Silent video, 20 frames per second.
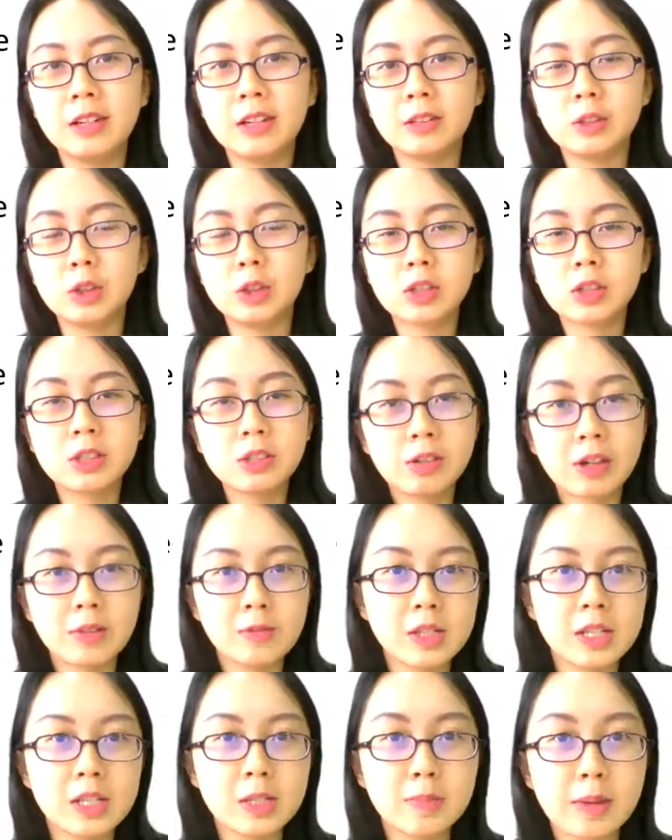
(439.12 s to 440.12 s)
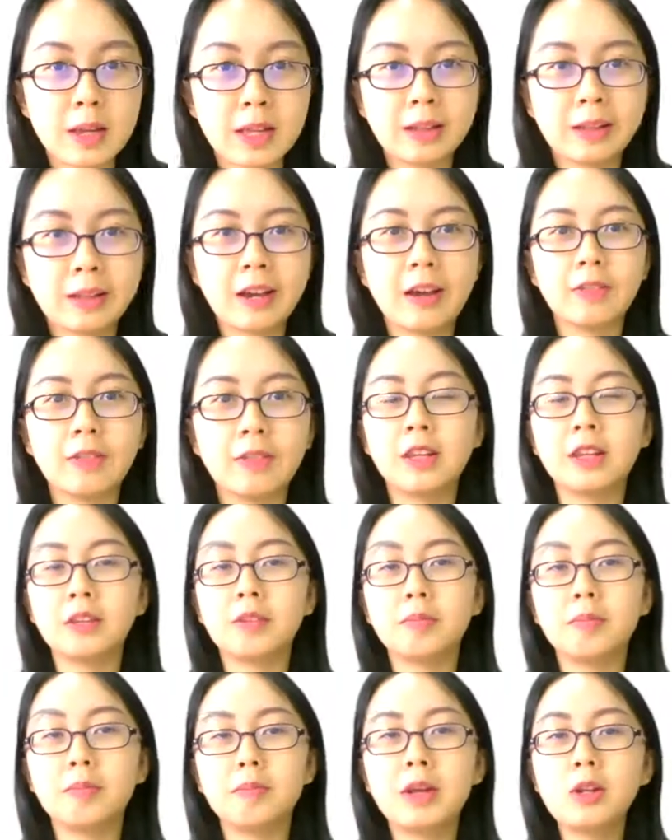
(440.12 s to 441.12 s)
Dr. Ralph C. Smedley, I
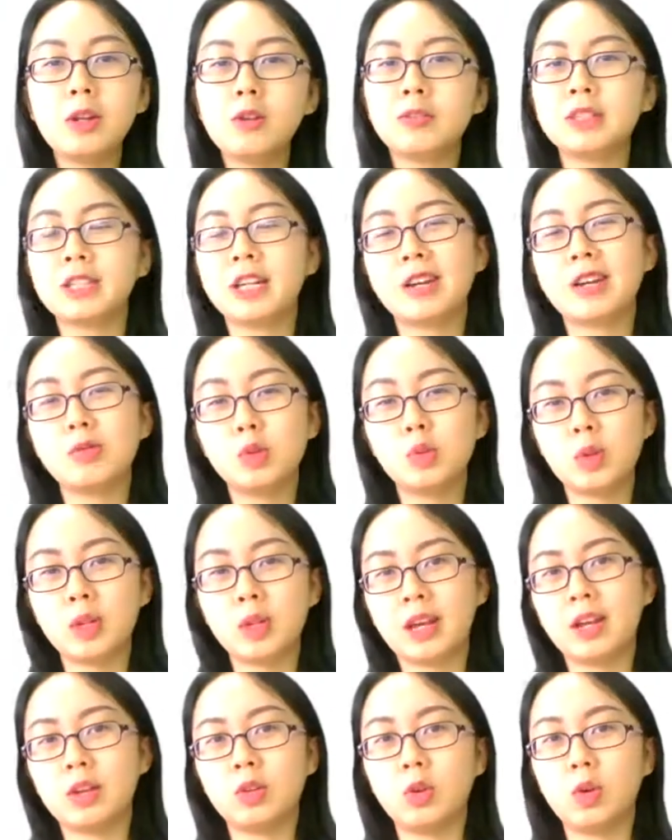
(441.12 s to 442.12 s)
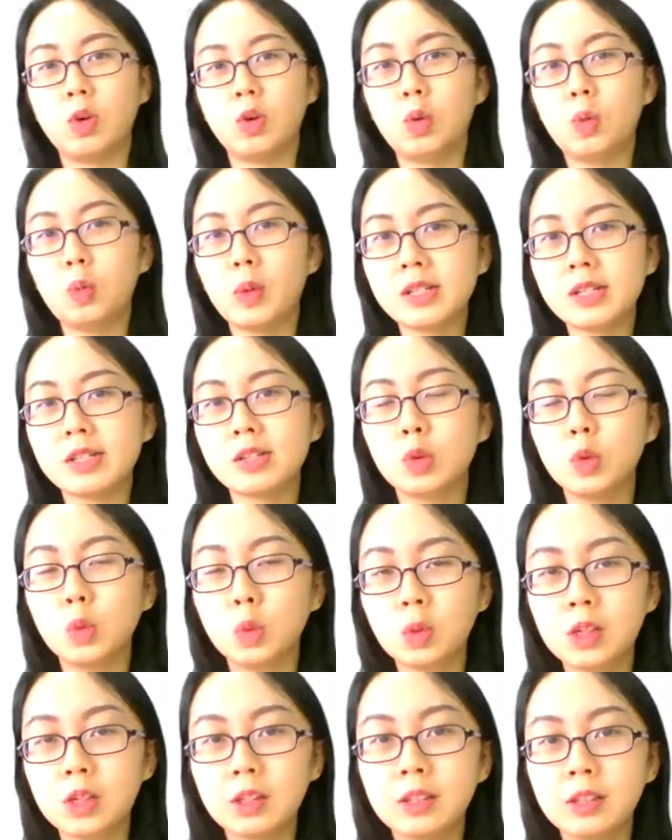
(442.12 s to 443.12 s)
think many of the times we can always
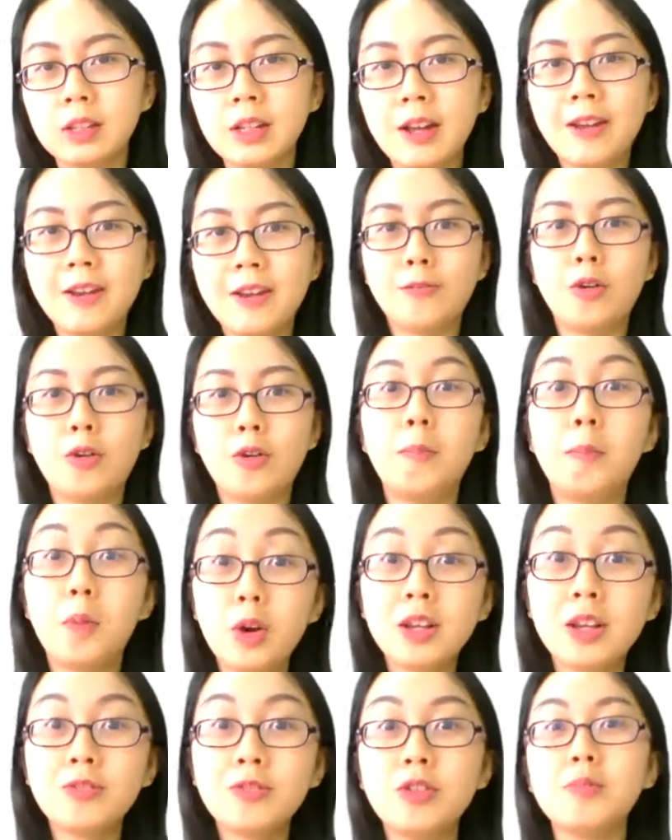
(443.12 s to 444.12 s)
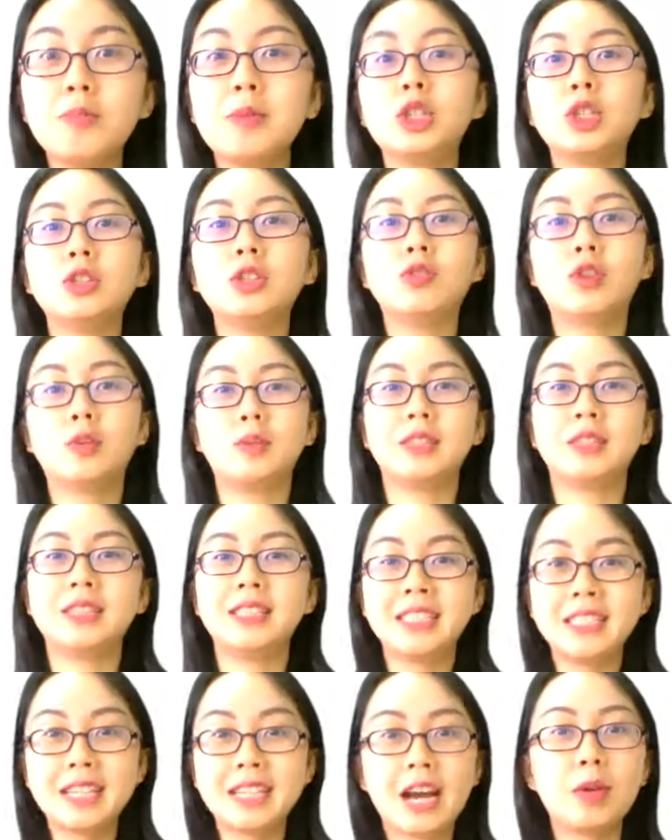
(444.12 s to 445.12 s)
Google for more information from the
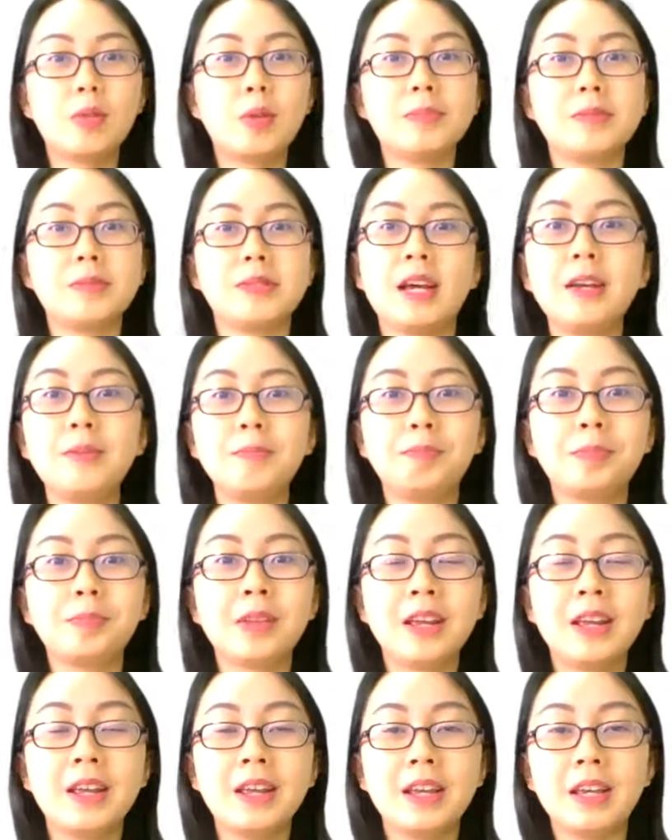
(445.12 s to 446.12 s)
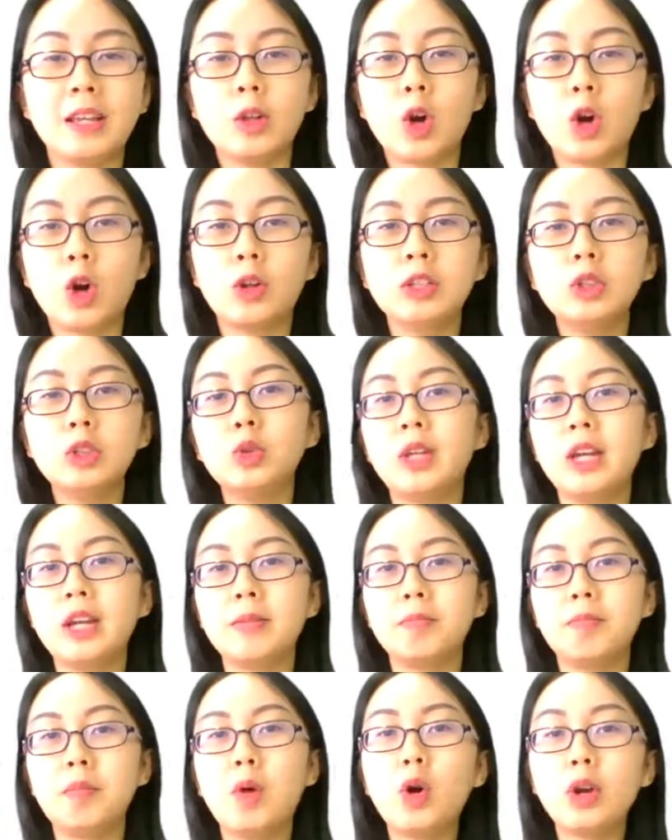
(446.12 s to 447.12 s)
TI website in order to
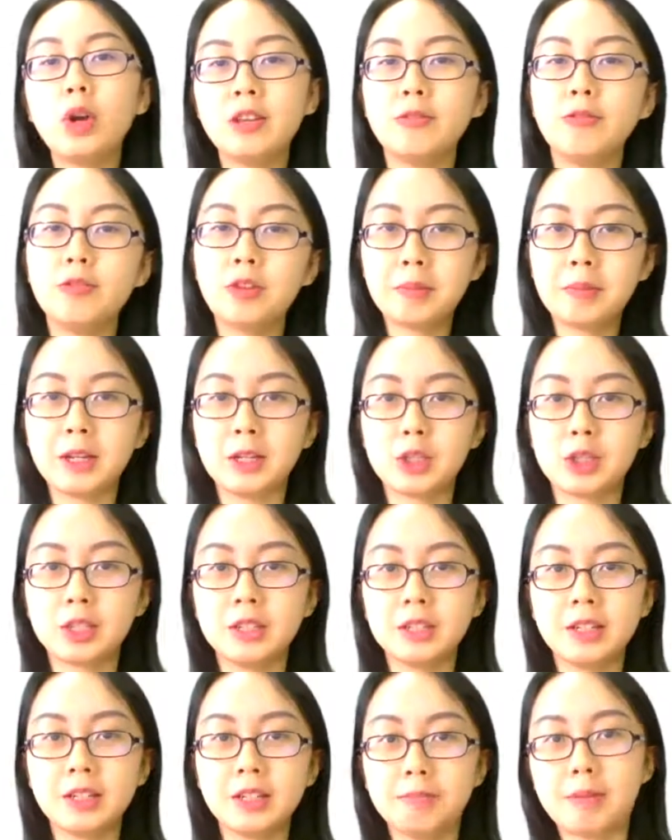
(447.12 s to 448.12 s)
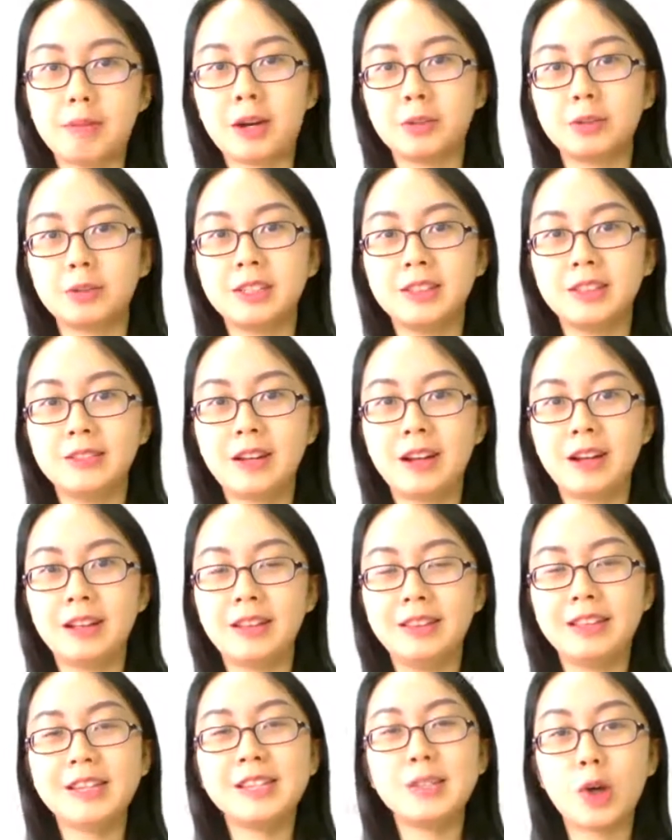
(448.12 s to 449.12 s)
get more information about
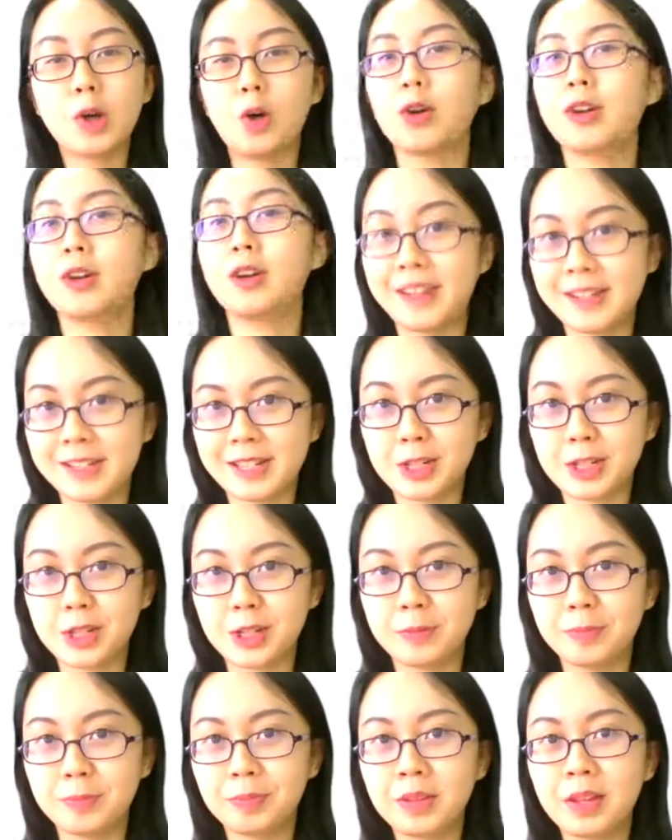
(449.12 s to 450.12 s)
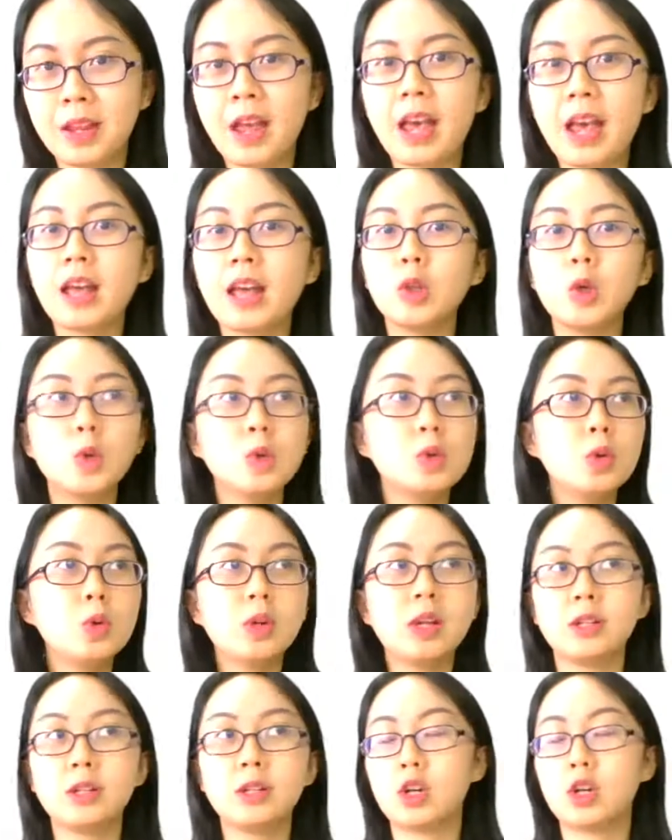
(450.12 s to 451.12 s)
this organization. And also you
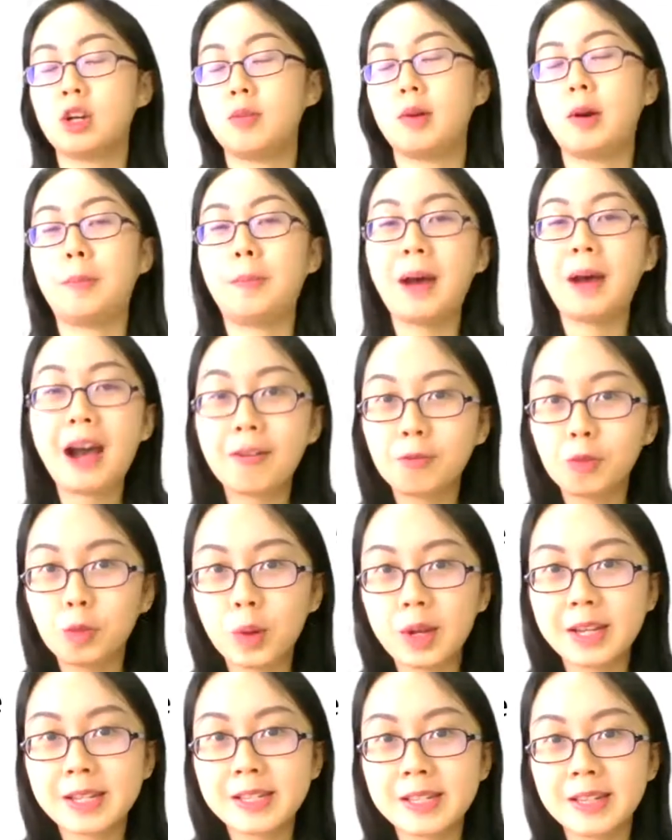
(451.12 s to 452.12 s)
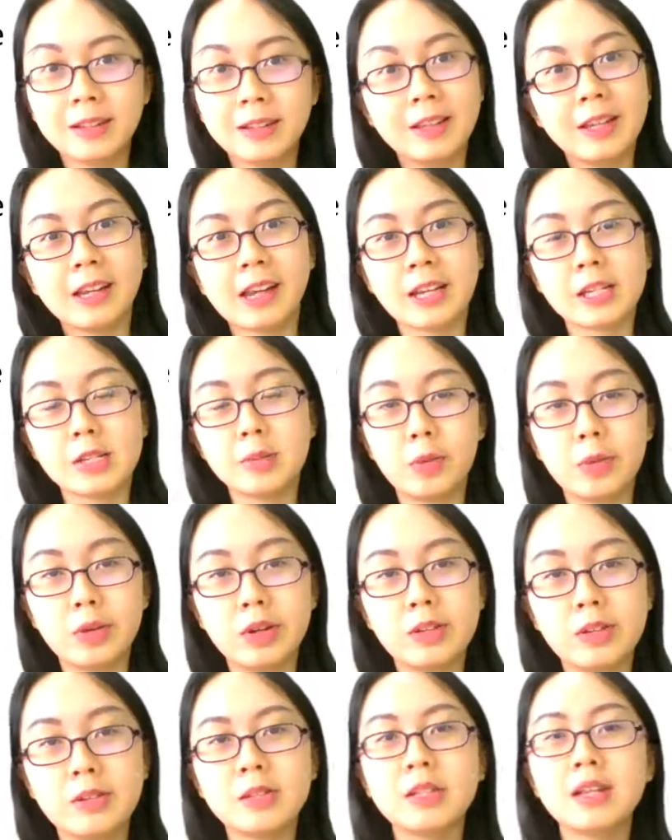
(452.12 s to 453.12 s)
can talk about pathways, learning
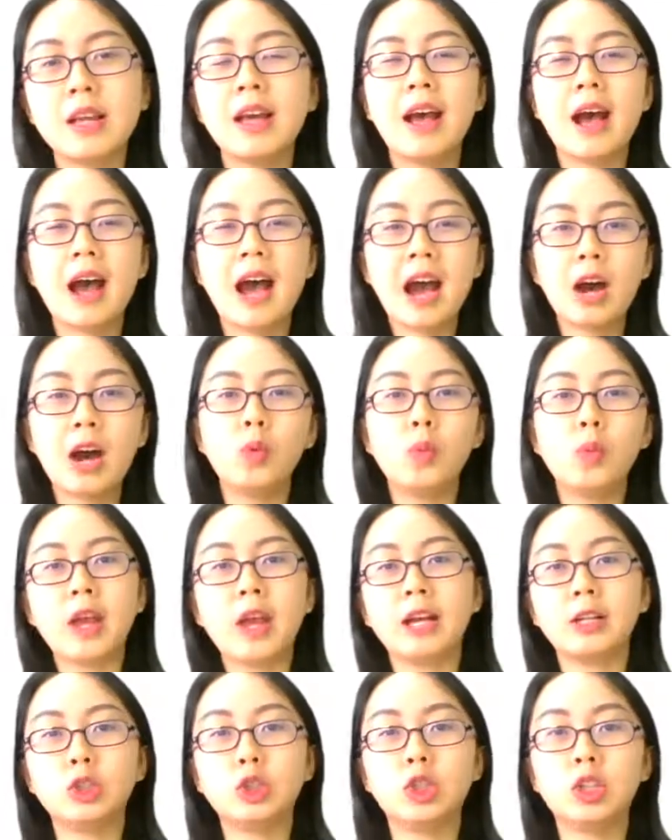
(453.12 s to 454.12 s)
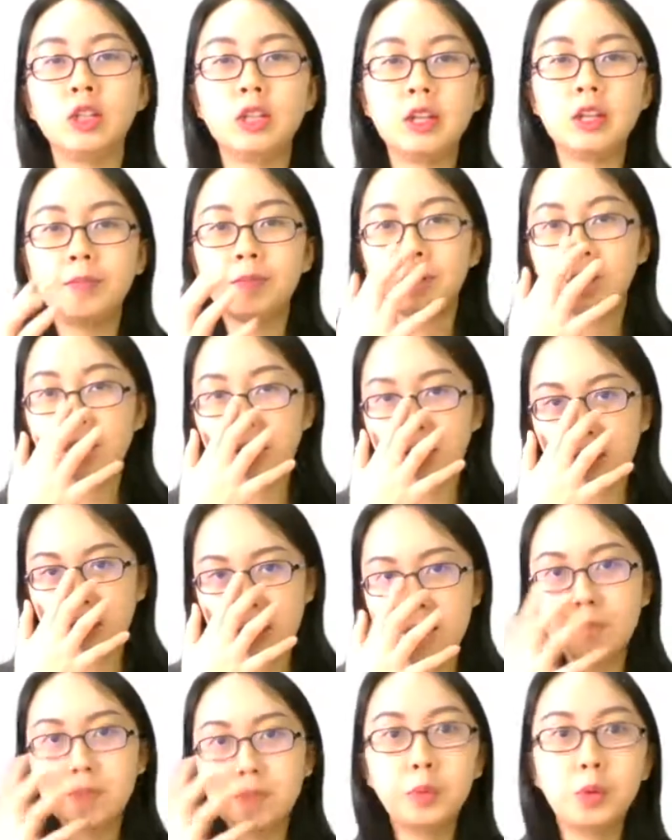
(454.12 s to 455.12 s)
experience, how we actually
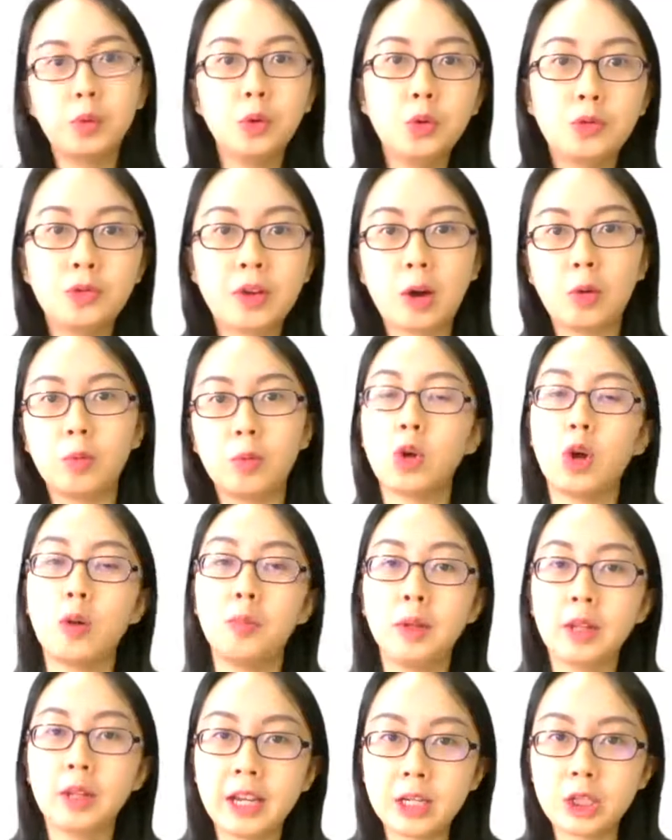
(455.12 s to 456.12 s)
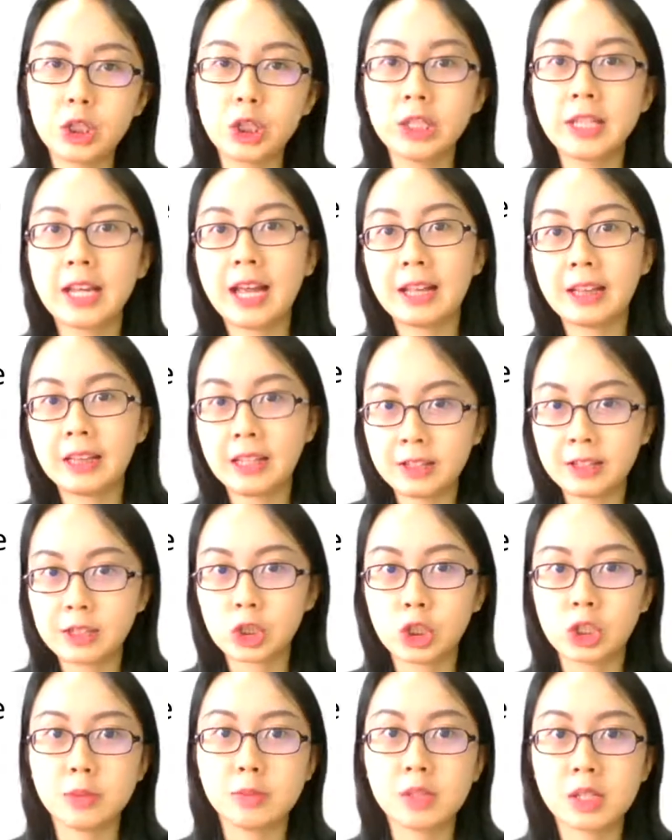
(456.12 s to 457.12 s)
improve our communication and
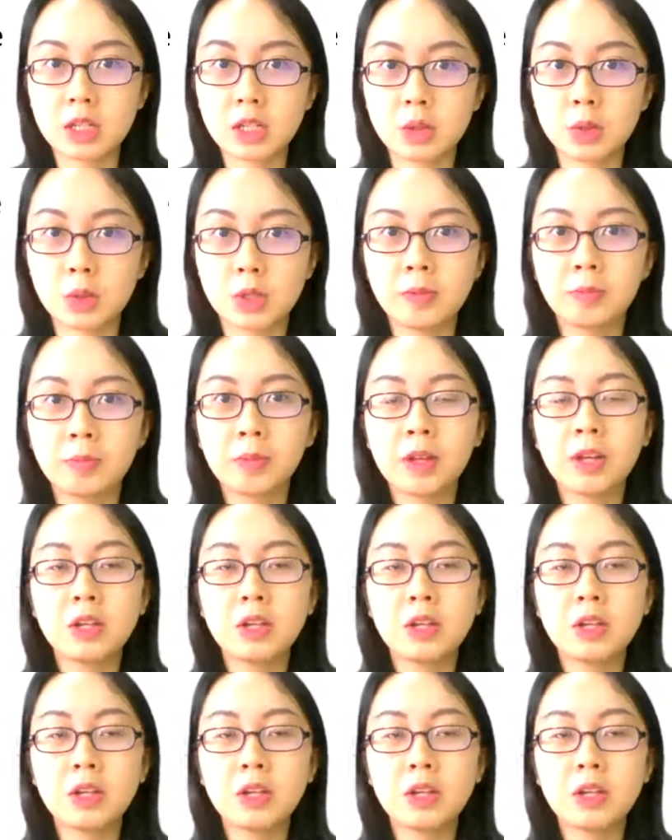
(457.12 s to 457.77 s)
leadership skills.